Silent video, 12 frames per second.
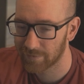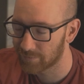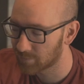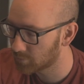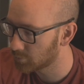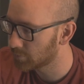
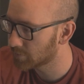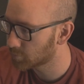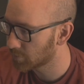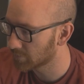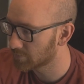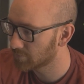it's too
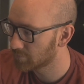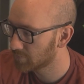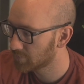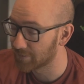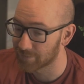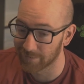expensive.
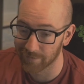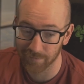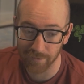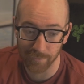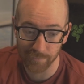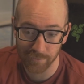That's it.
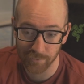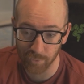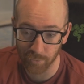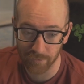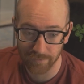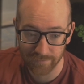That was the
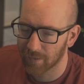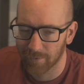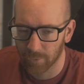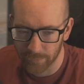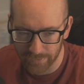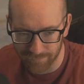story. I
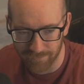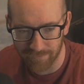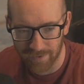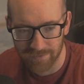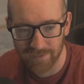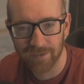hope you have a
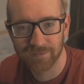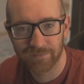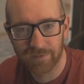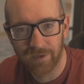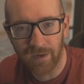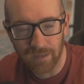fantastic
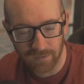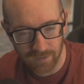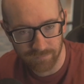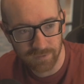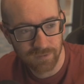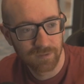day. I
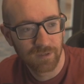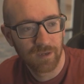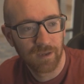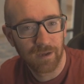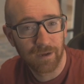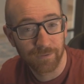love you.
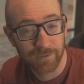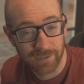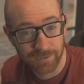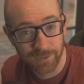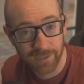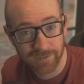I'll
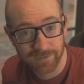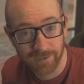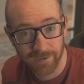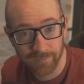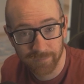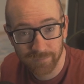catch you next
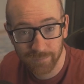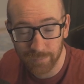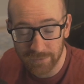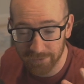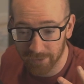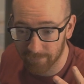time.
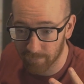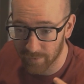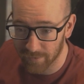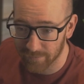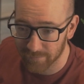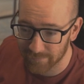Peace out, everybody.